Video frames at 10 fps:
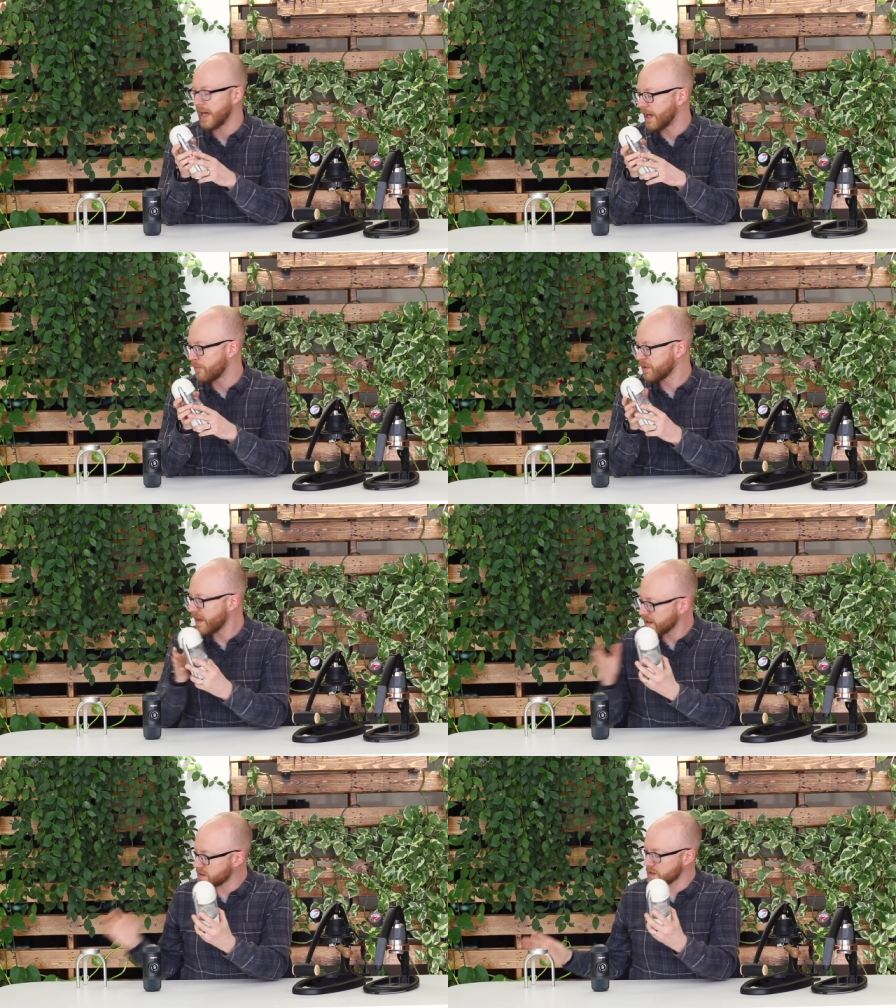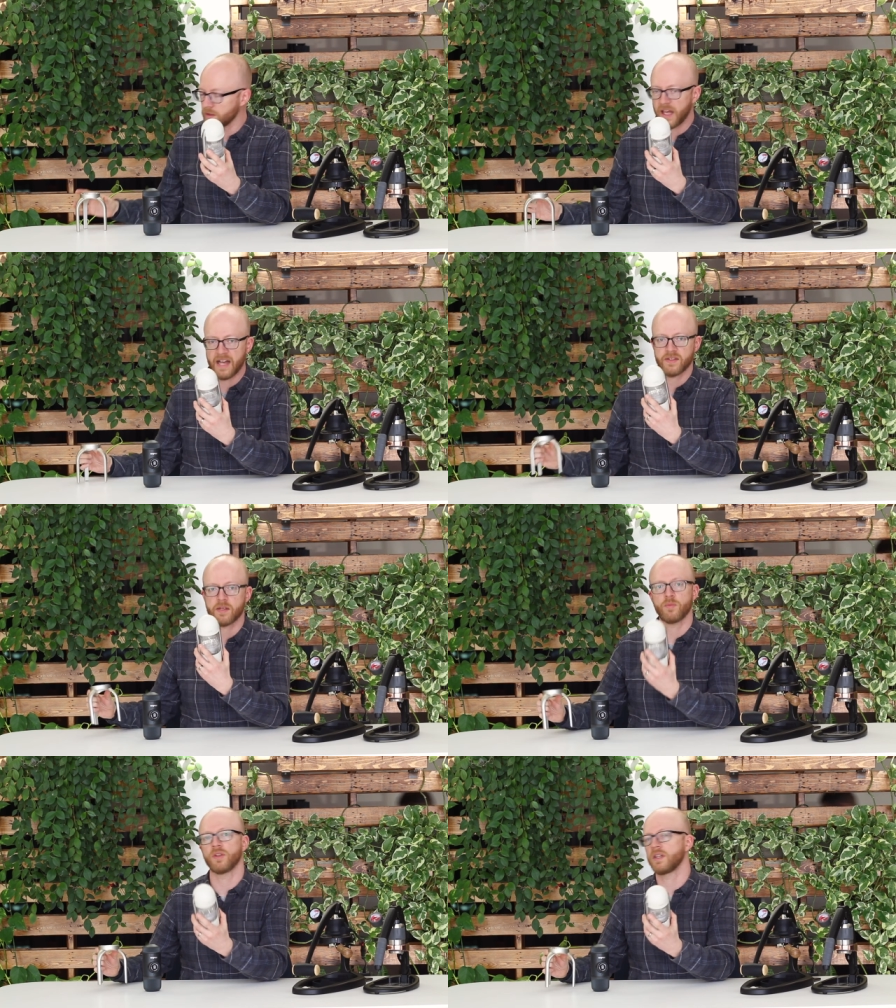uh, but then still has
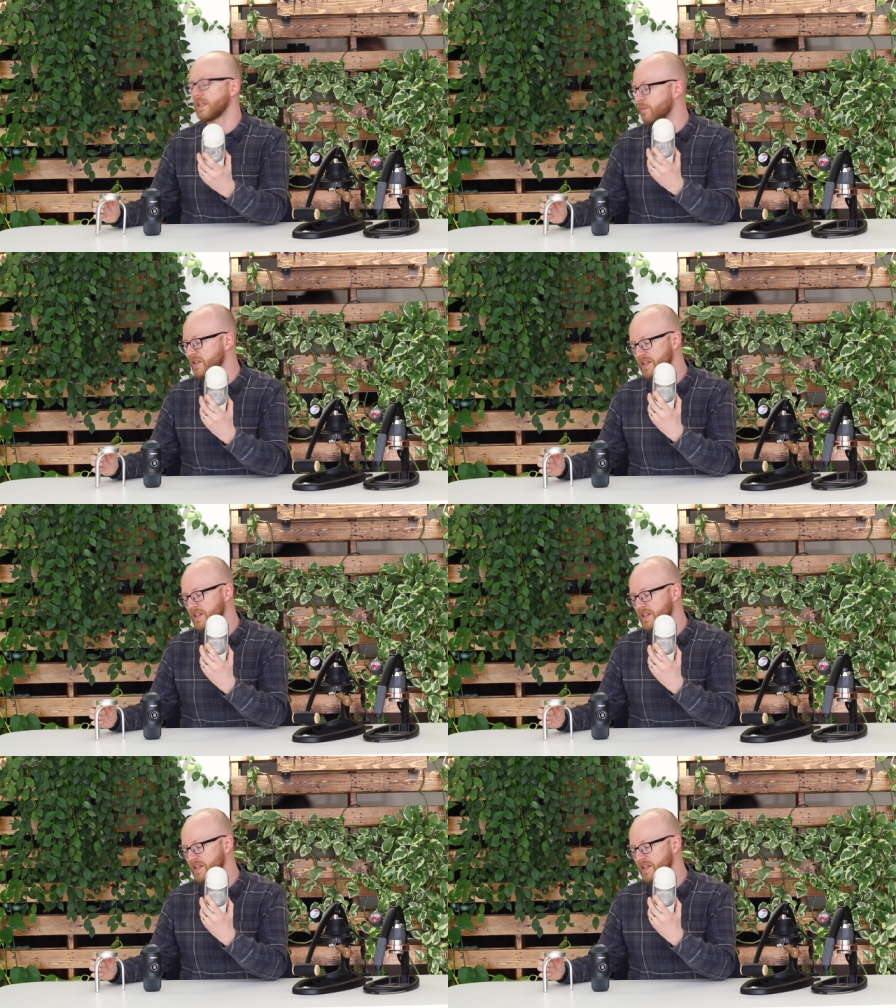the ability to be